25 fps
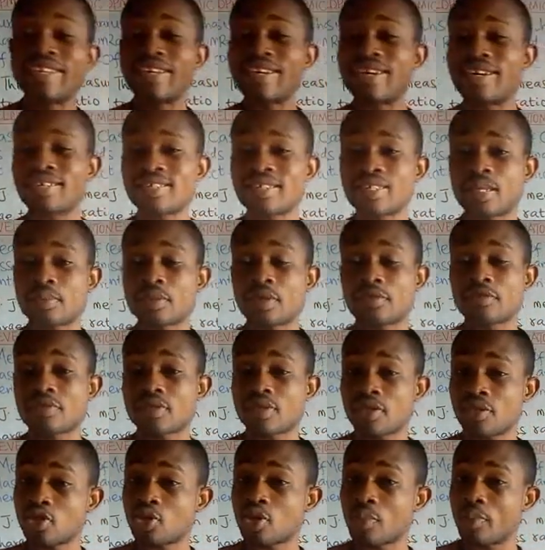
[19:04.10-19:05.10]
the concept of
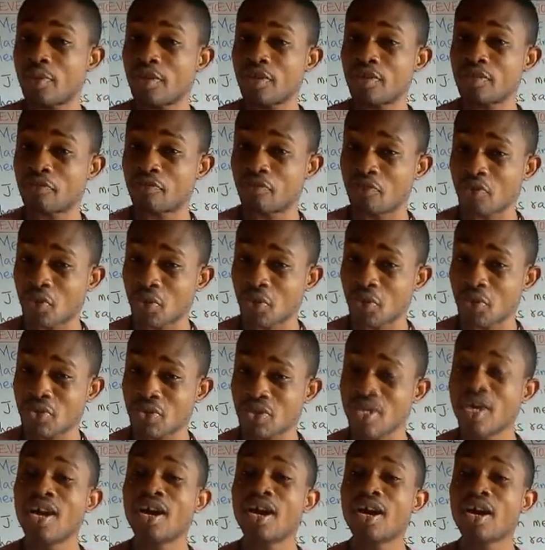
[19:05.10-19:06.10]
centripetal
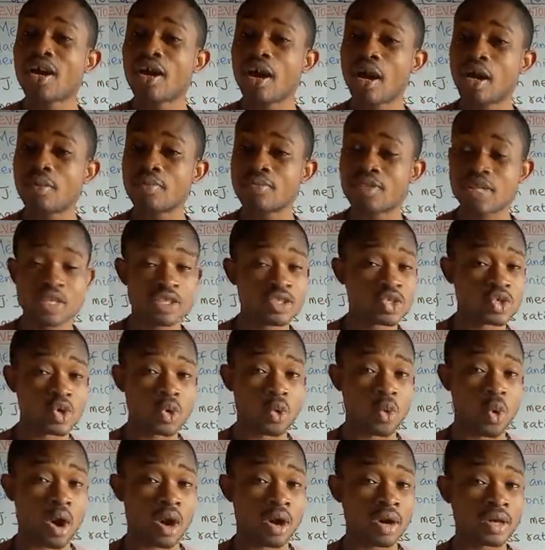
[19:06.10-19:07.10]
force comes into
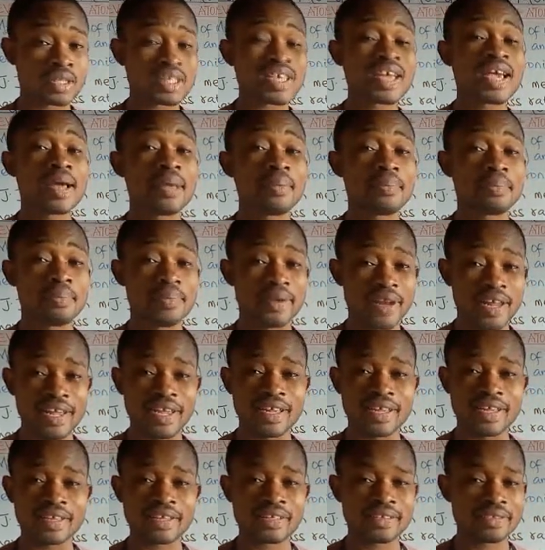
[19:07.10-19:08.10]
what?
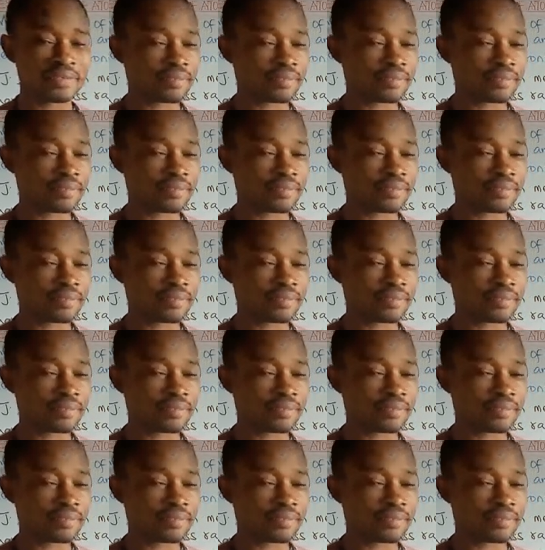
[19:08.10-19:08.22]
Play.